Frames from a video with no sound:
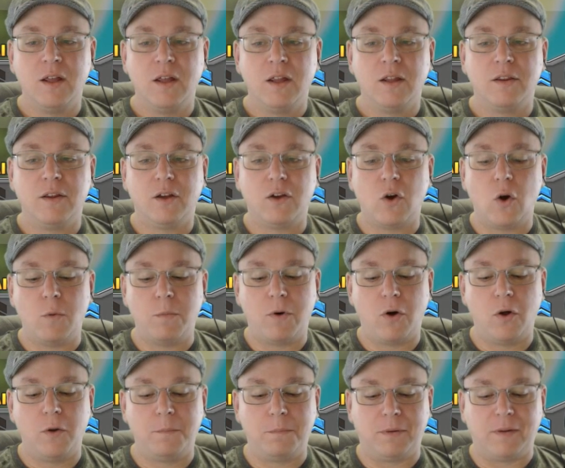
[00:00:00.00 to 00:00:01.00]
The
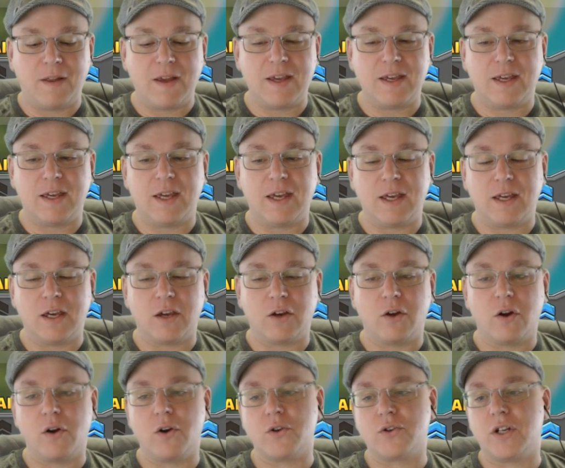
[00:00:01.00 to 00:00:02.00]
Cobalt Bling King
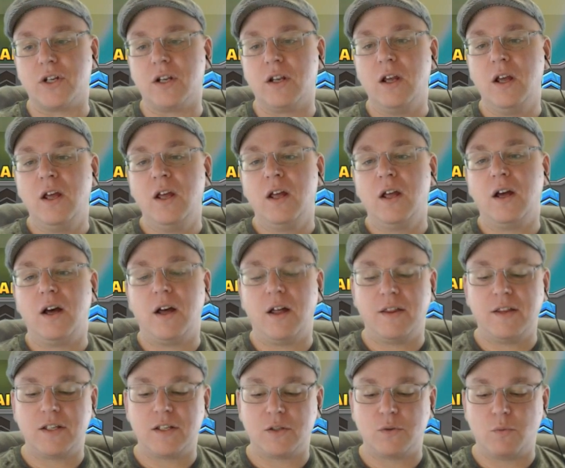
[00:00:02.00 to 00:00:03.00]
Incursion.
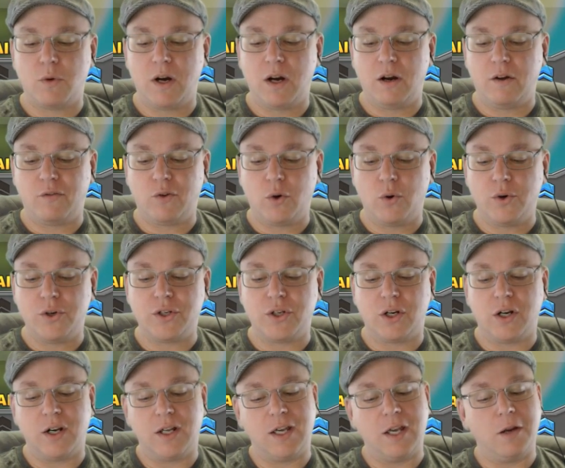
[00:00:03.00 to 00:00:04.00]
This is where, of course, you're
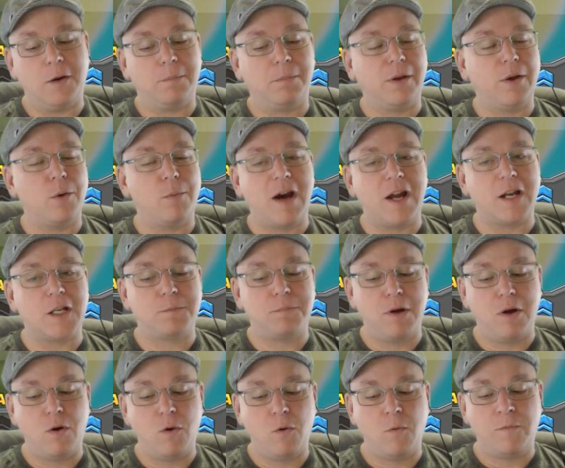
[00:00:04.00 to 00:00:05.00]
going to get your Bling-O-Midas
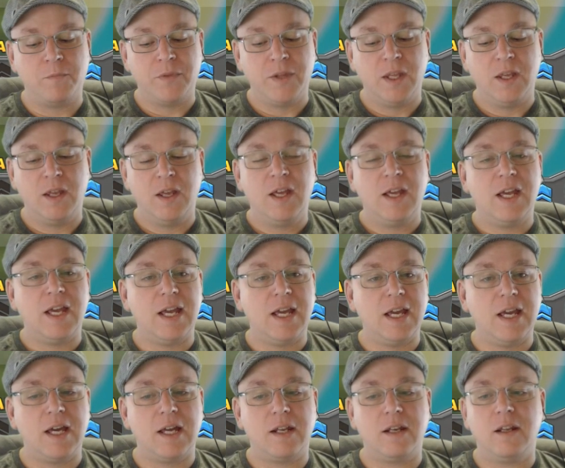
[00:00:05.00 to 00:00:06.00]
bow,
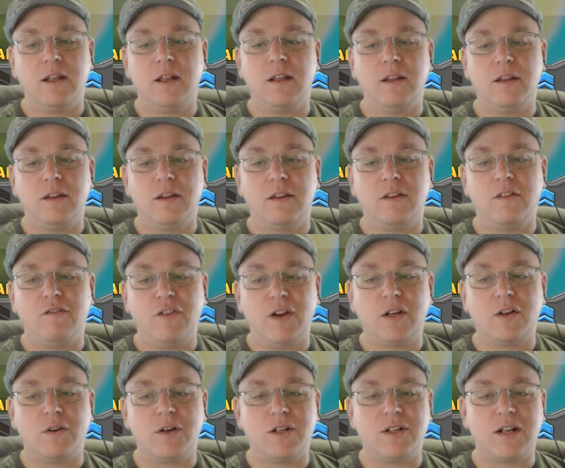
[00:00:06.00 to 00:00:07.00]
and the
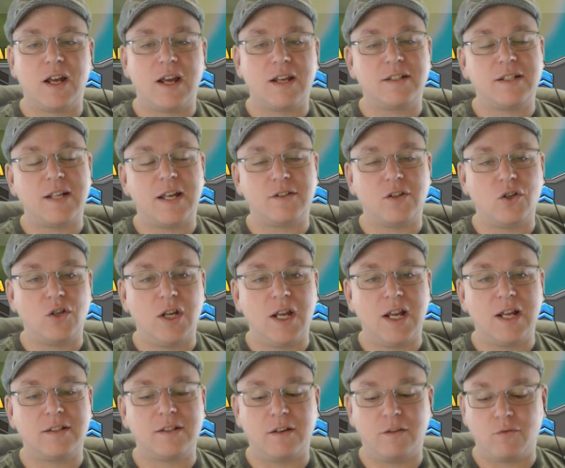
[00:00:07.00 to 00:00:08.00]
victory chest has a
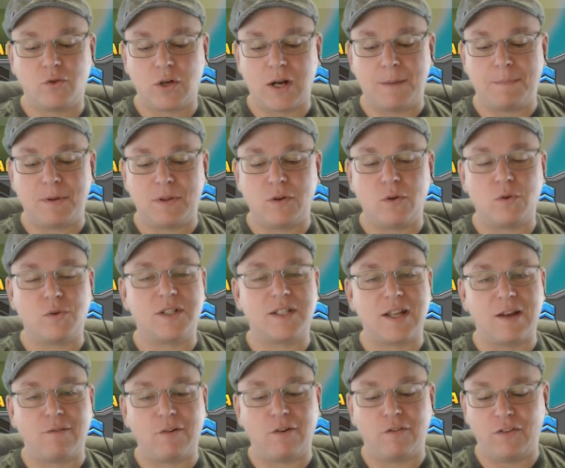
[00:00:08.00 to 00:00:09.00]
chance of dropping those
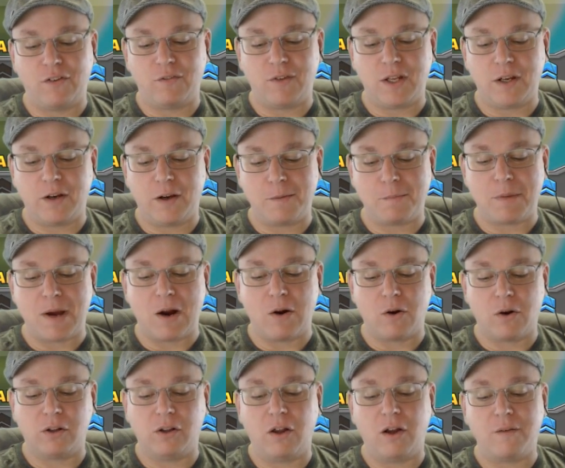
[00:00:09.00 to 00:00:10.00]
750 item
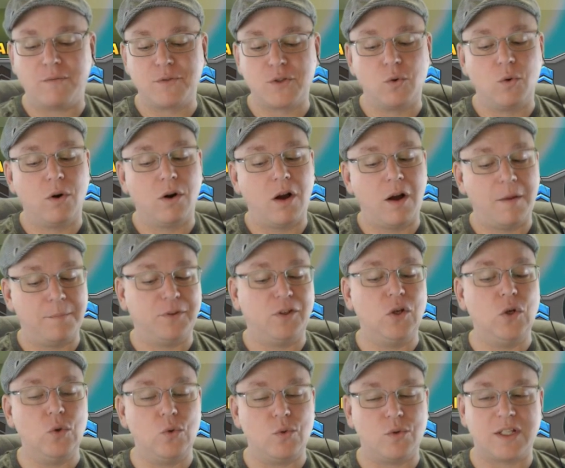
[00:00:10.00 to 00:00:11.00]
power gloves, or up
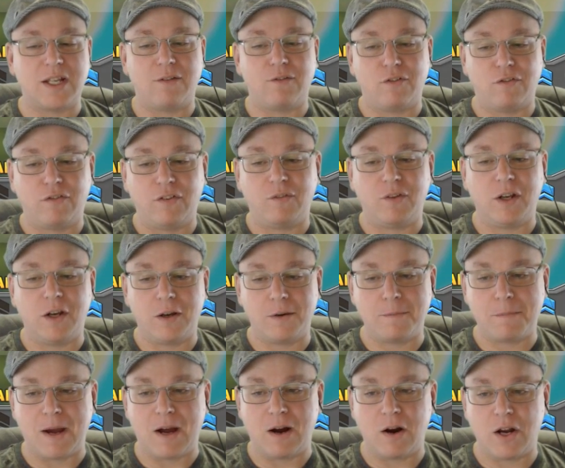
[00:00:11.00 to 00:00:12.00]
to 750
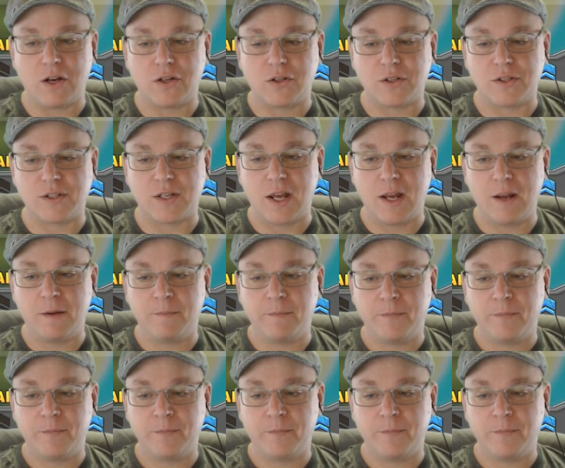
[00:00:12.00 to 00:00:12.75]
item power, I should say.